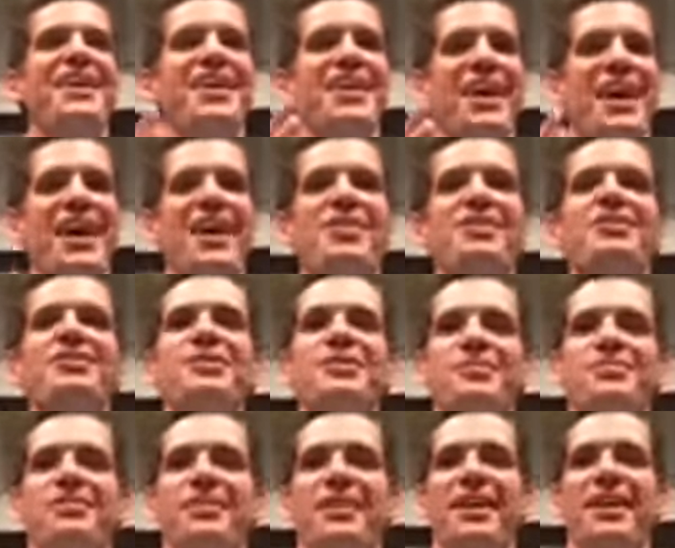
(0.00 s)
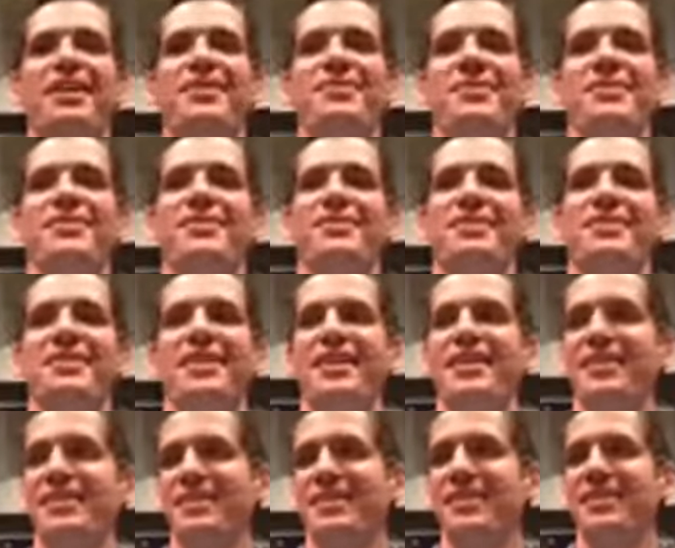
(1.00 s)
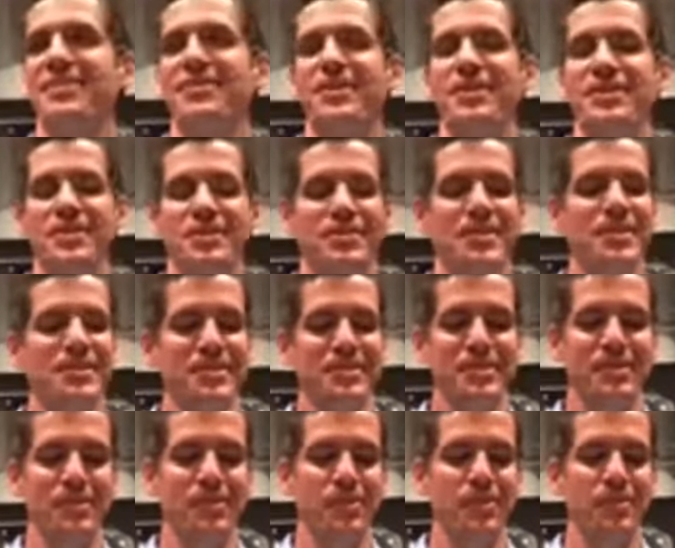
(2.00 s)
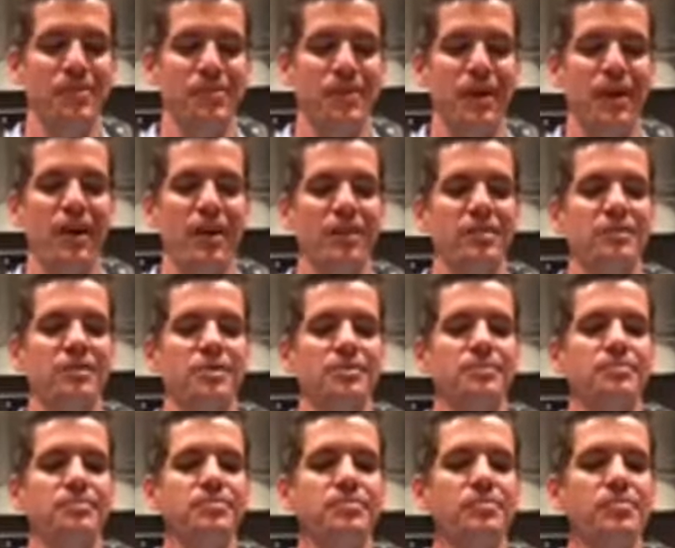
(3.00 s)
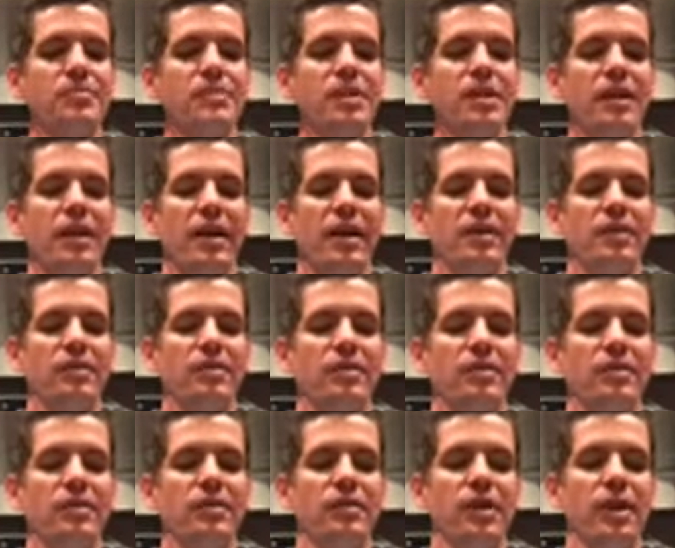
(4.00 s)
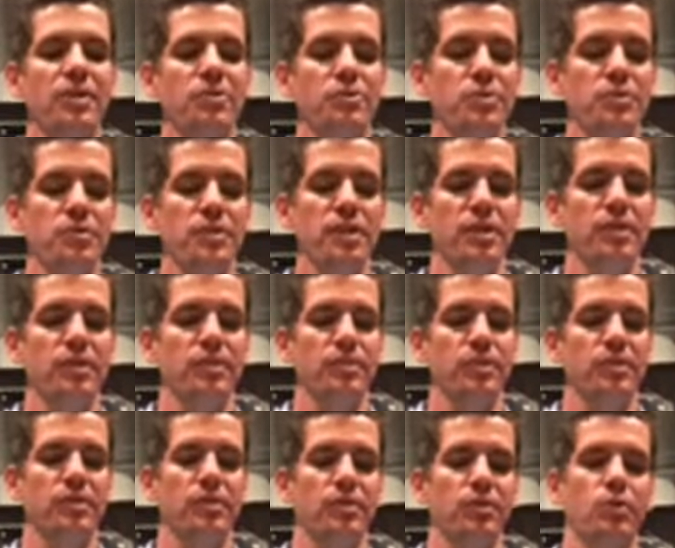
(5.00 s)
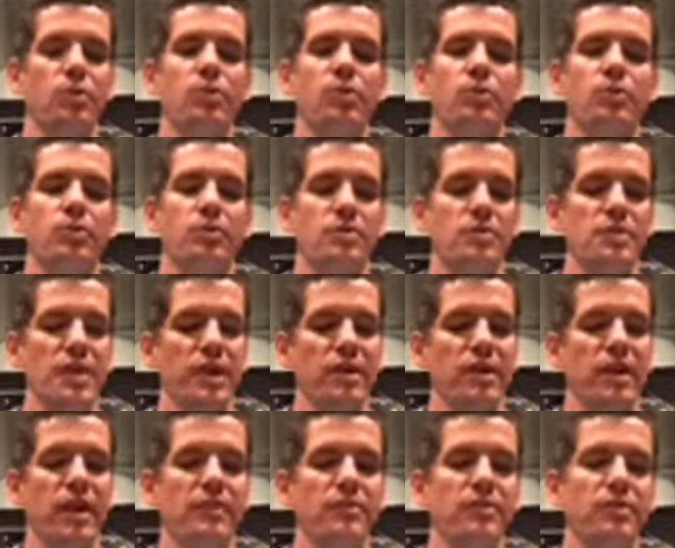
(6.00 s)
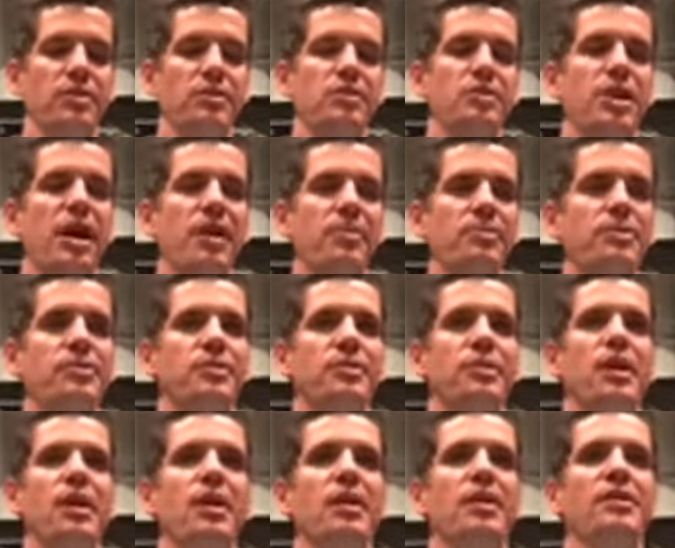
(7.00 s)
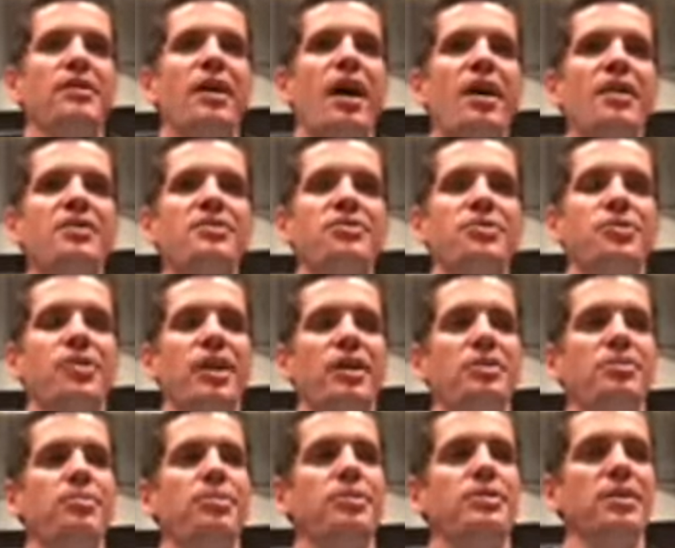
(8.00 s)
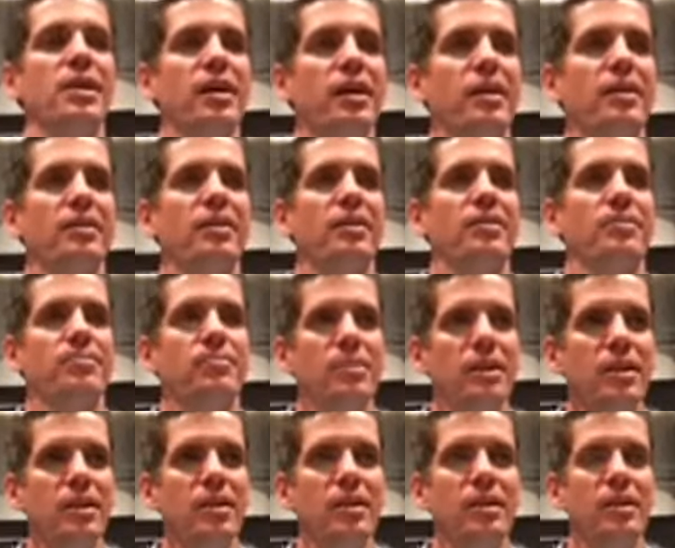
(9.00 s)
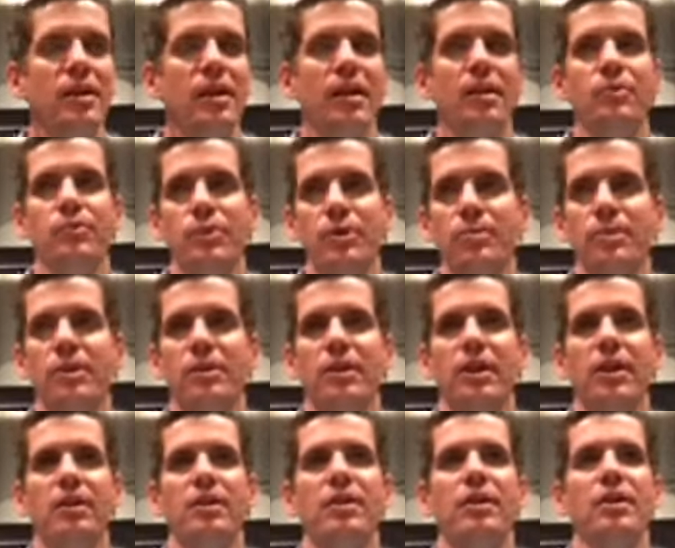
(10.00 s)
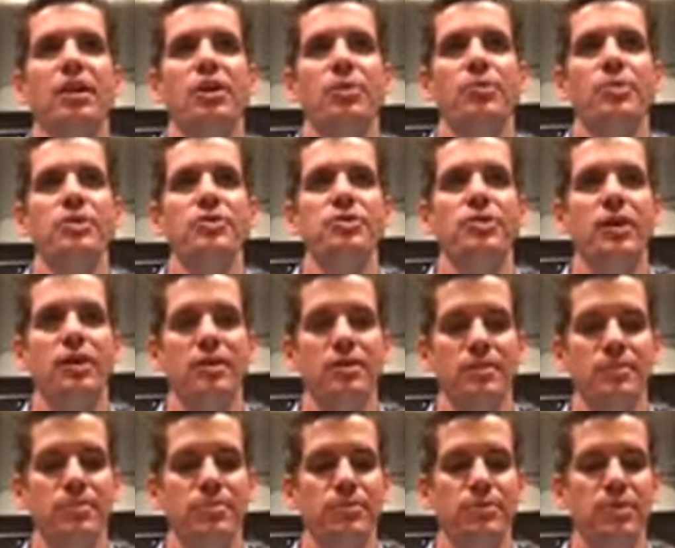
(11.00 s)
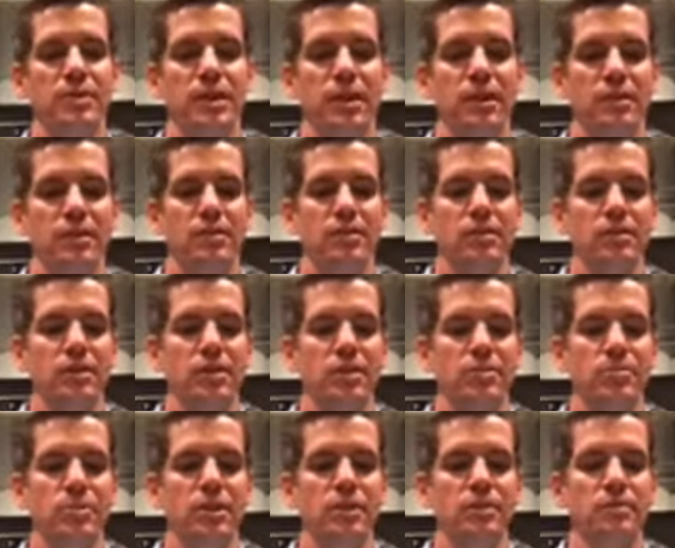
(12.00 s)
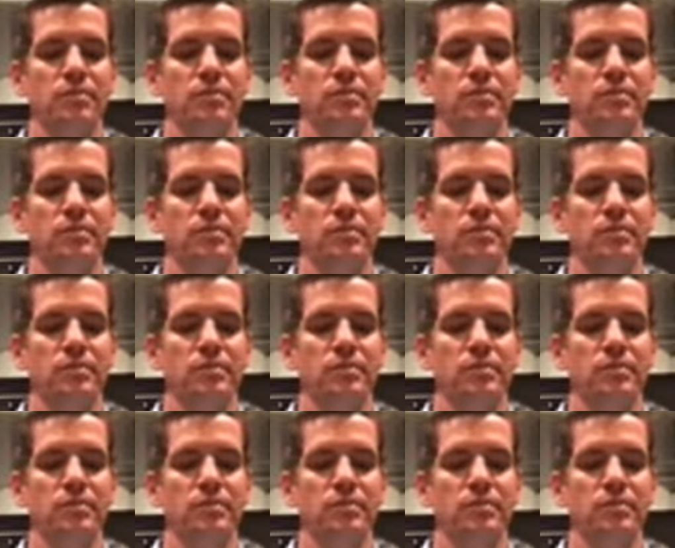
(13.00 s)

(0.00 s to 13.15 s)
How do you apply what you're studying and what you treasure in the Word of God? And as we'll see here with the whole second half of the chapter, God is trying to protect men and women alike, but He's trying to protect young men